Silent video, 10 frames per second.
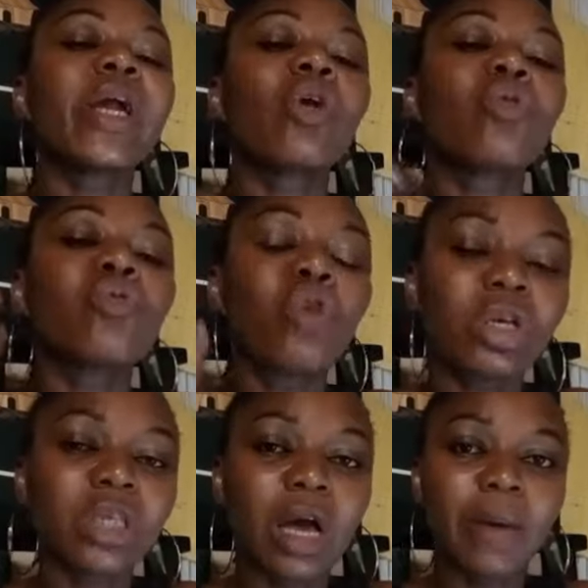
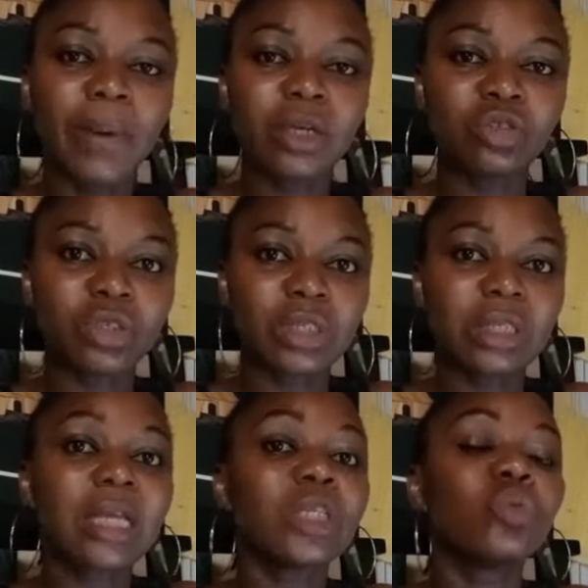cross our boundaries,
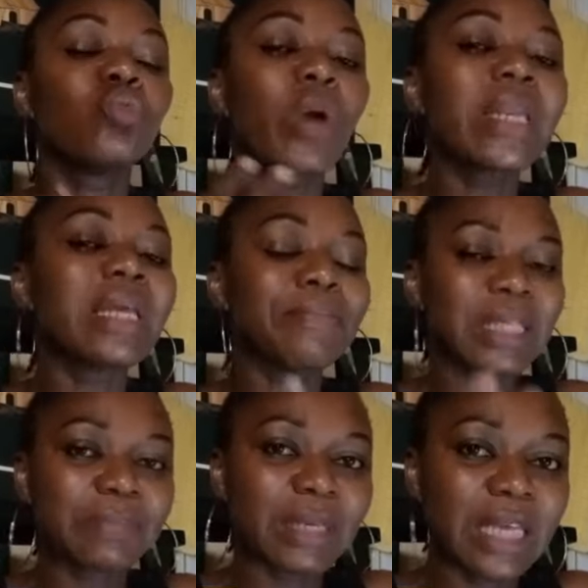that is when they
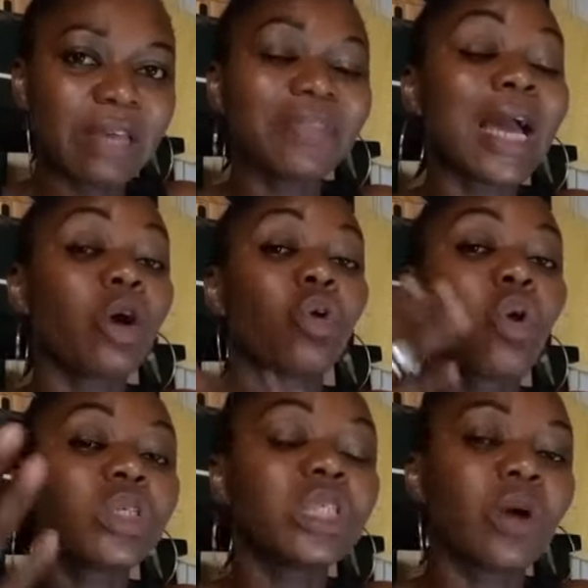misbehave. They are
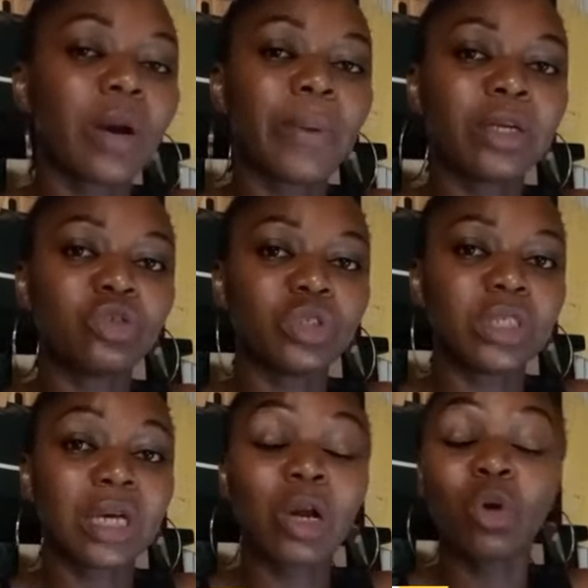crossing our
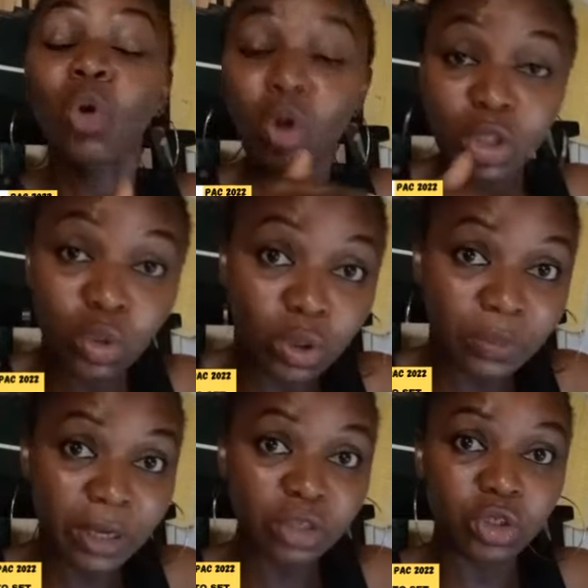boundaries, and crossing those
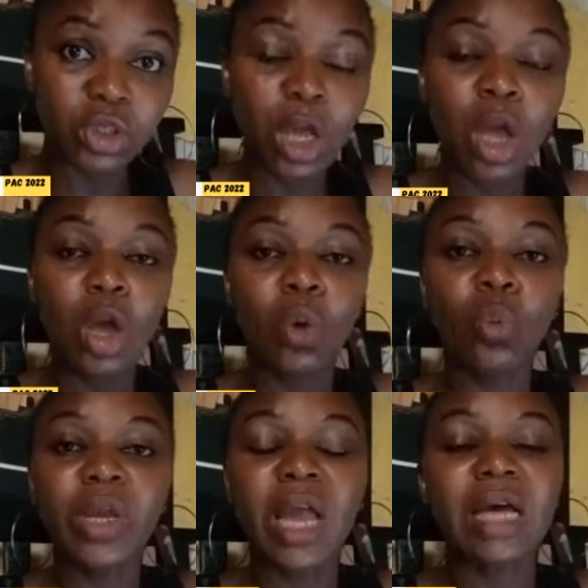boundaries
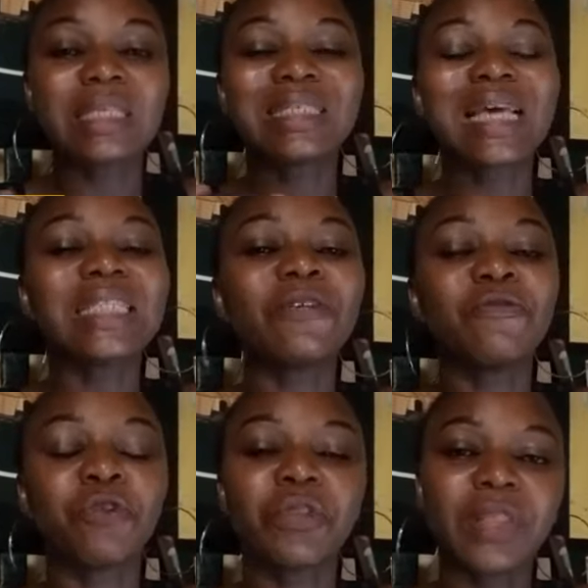we are setting
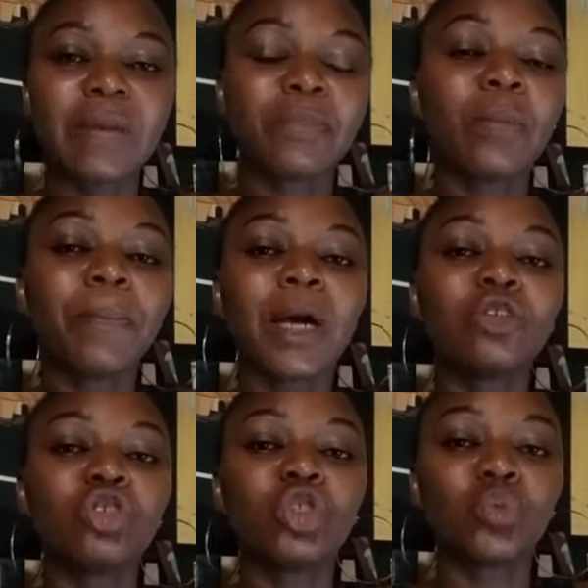for them, the
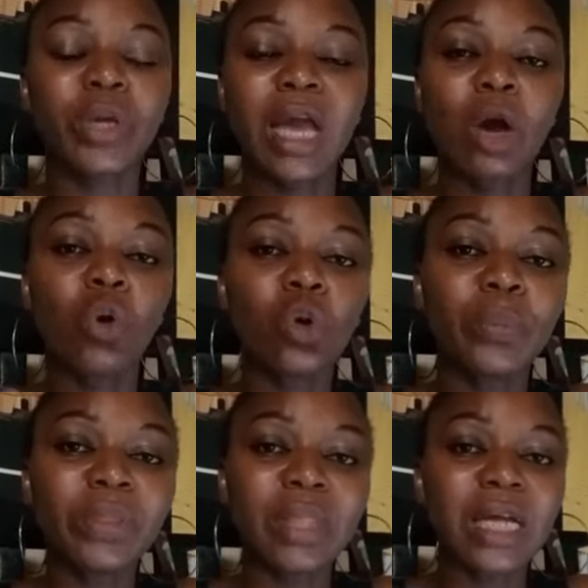boundaries we are
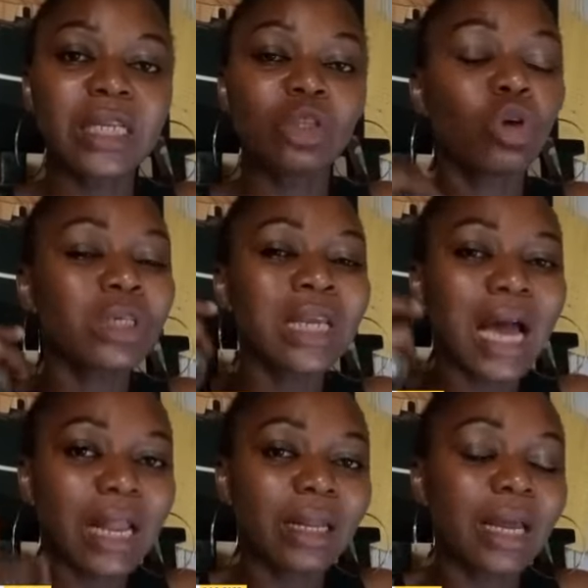hoping that doesn't
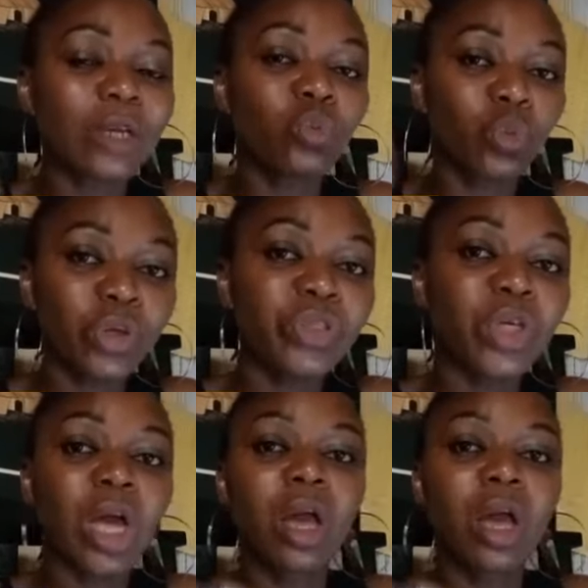align with,